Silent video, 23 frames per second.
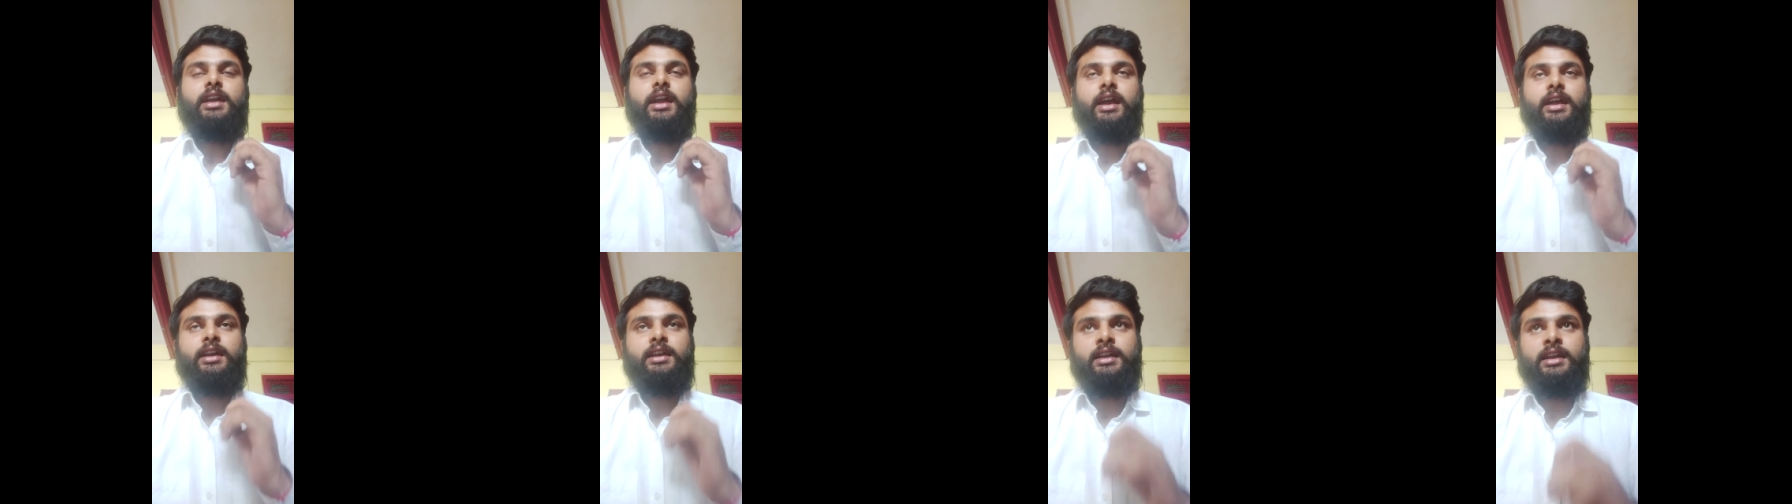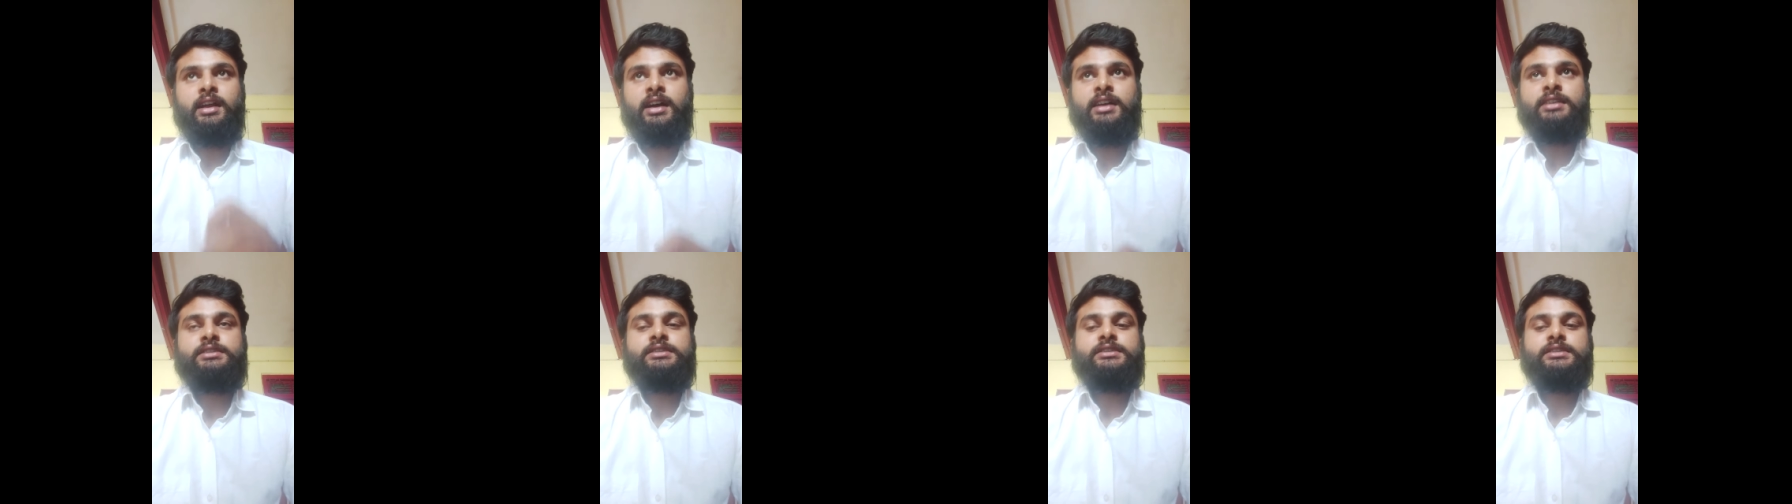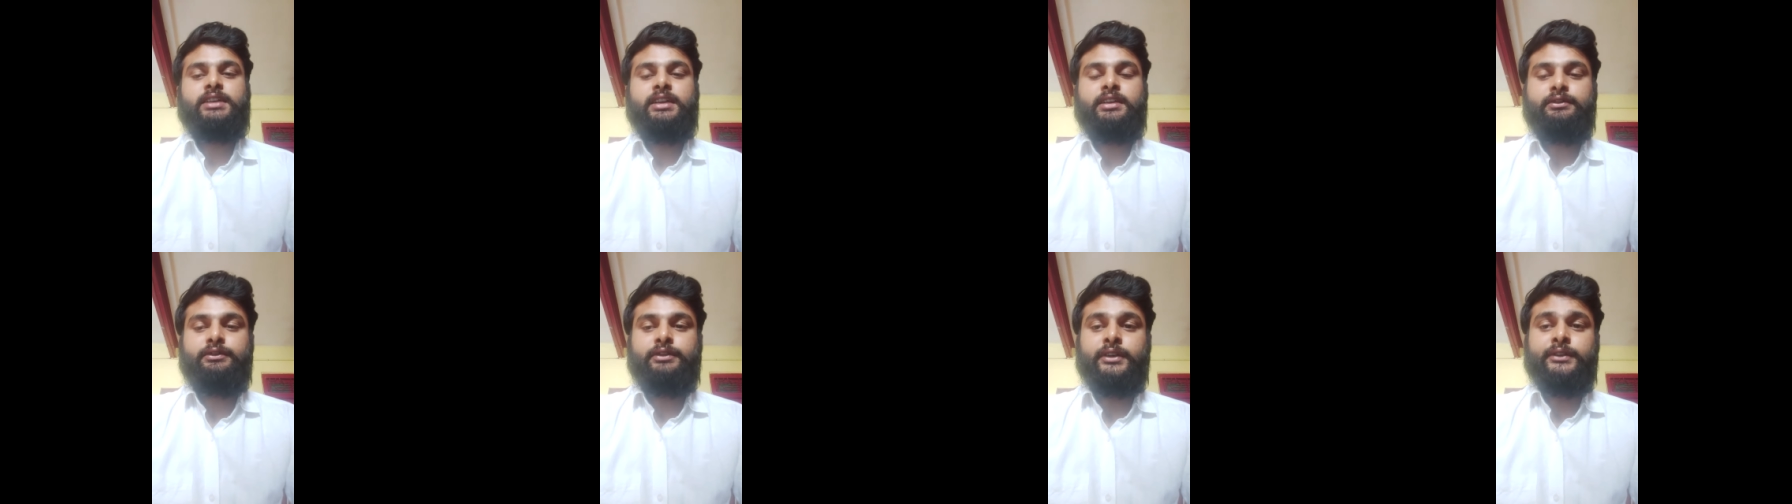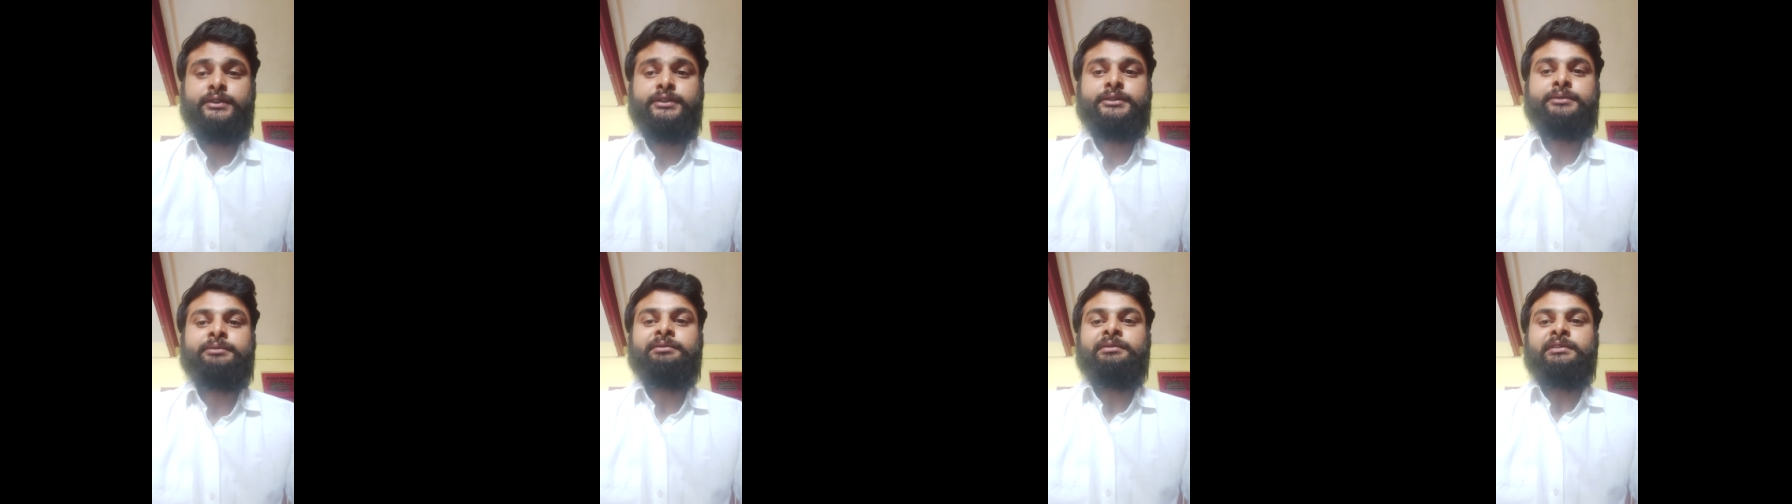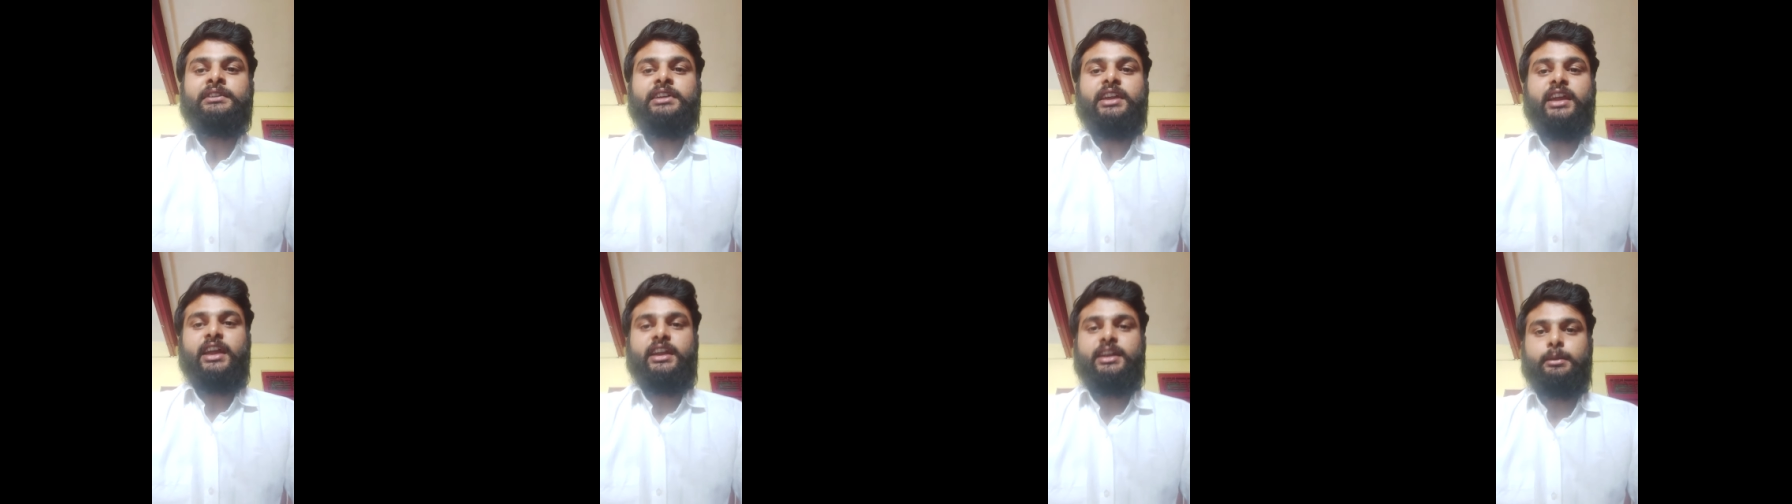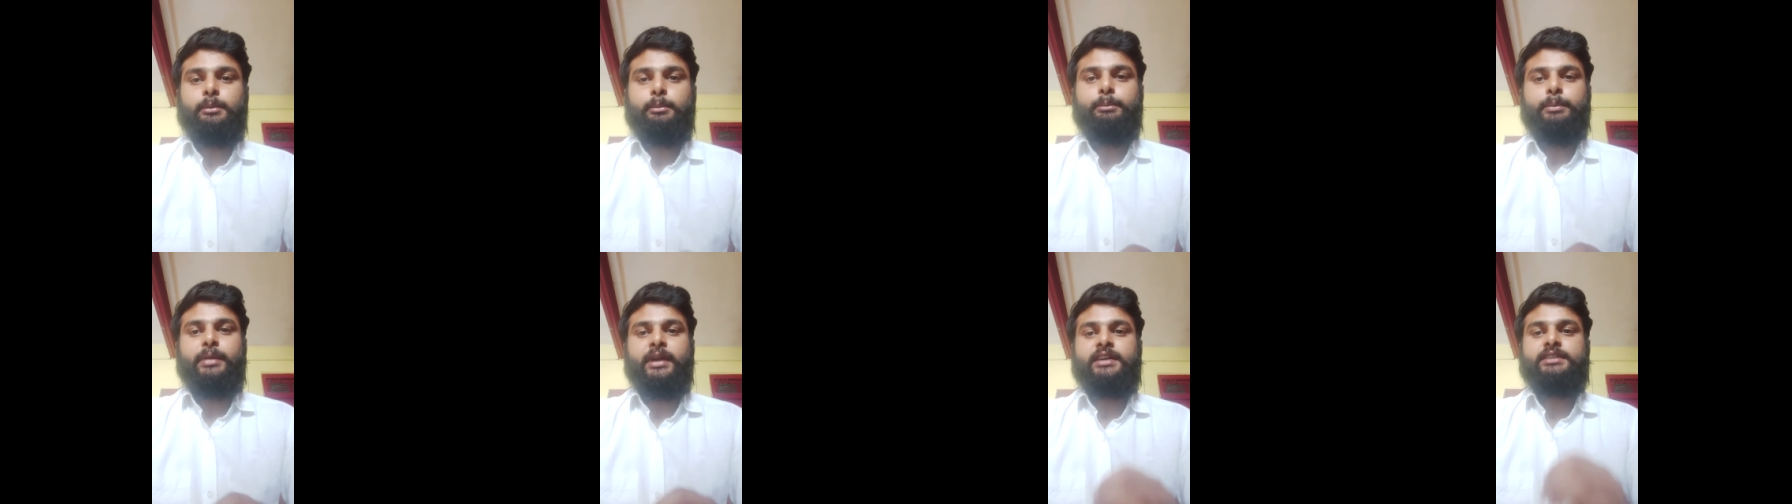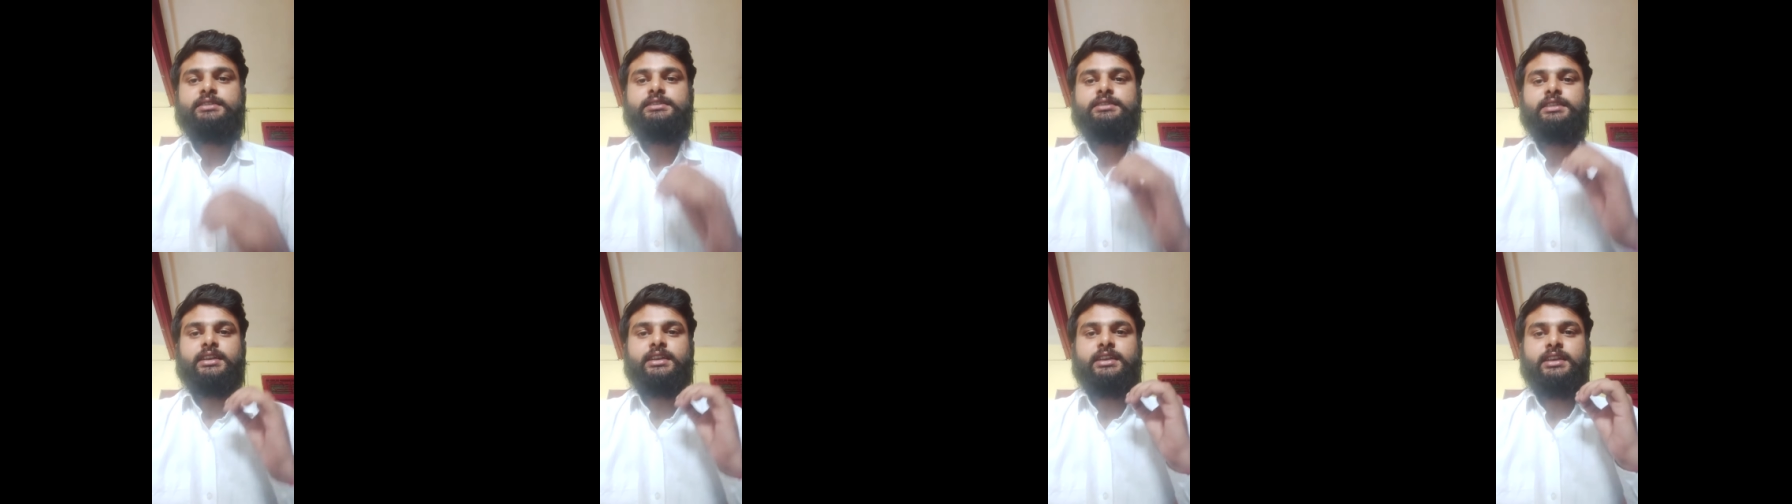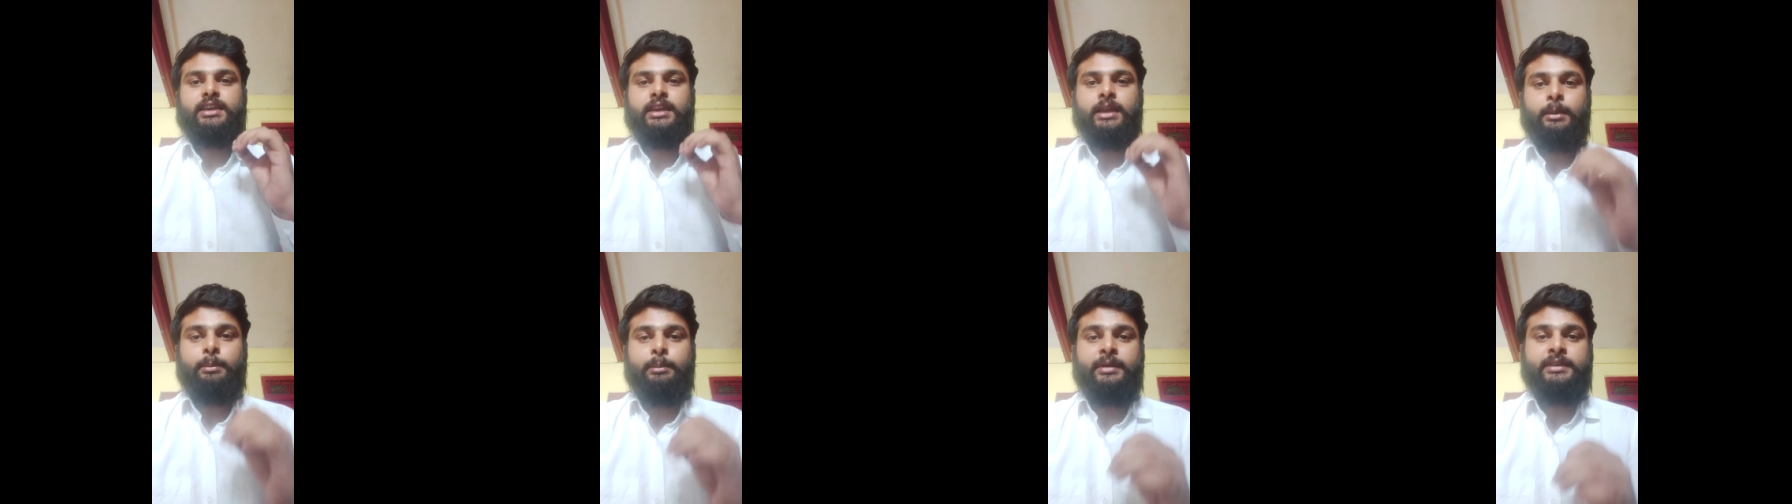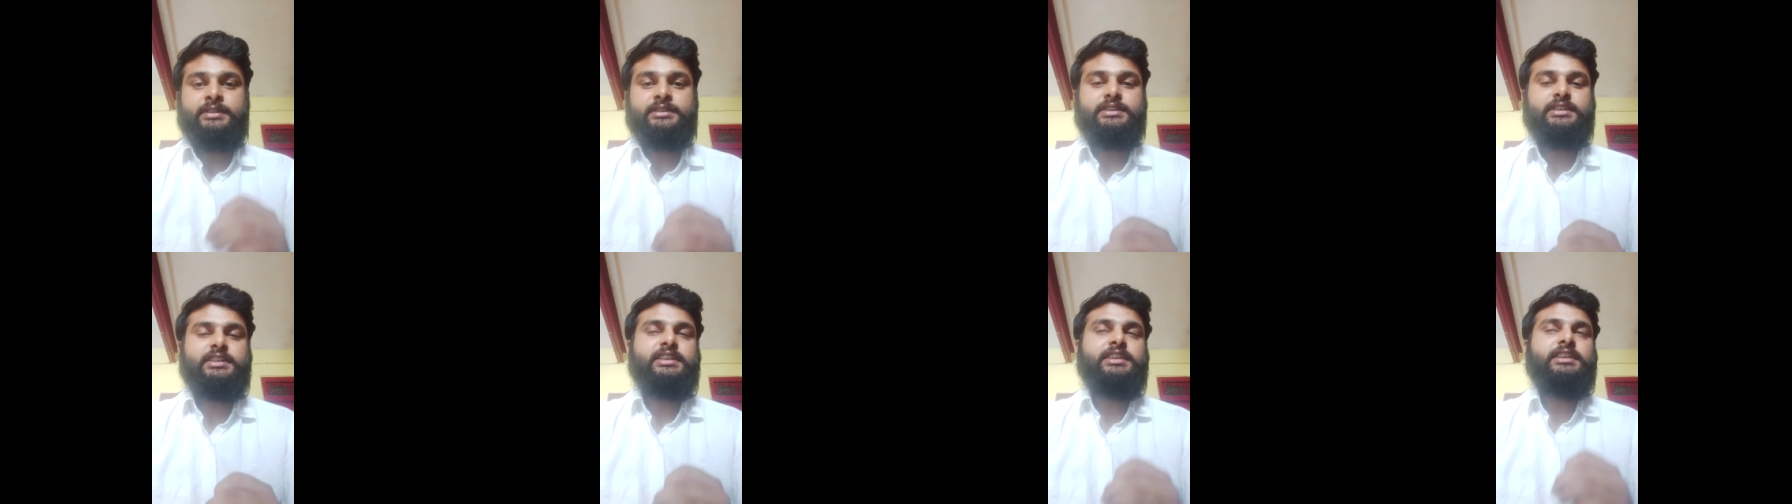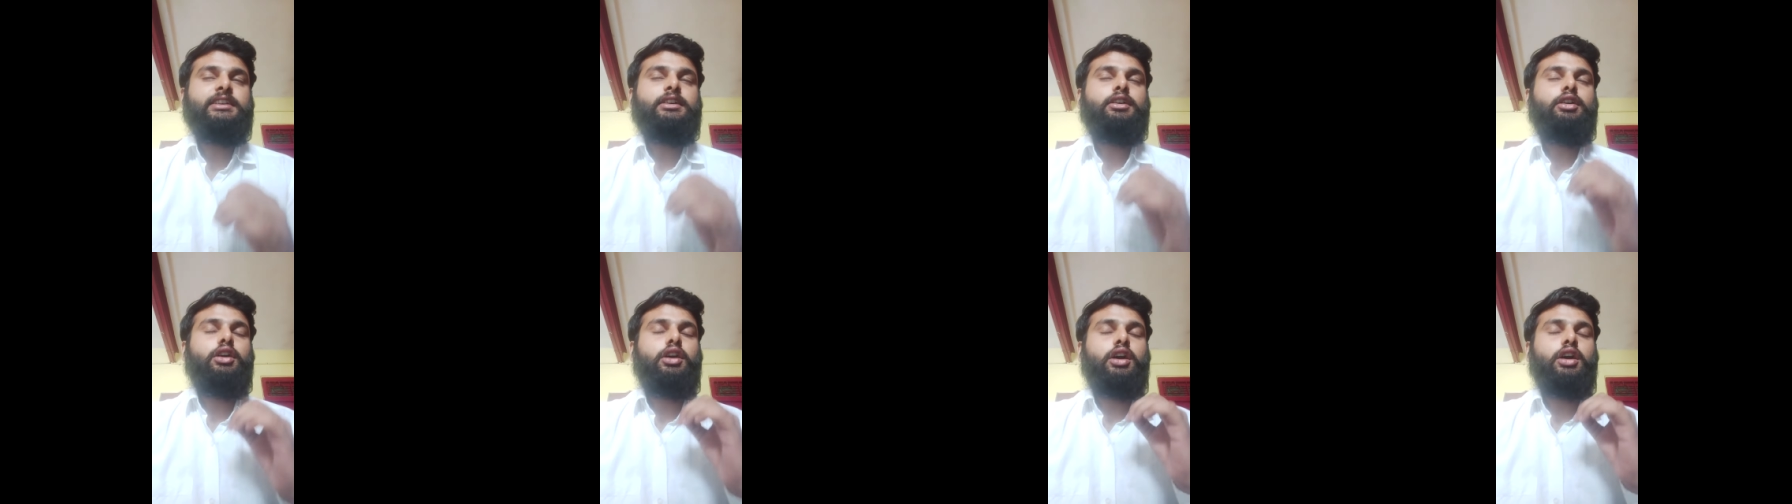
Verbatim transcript: And last and fifth, it impacts the capacity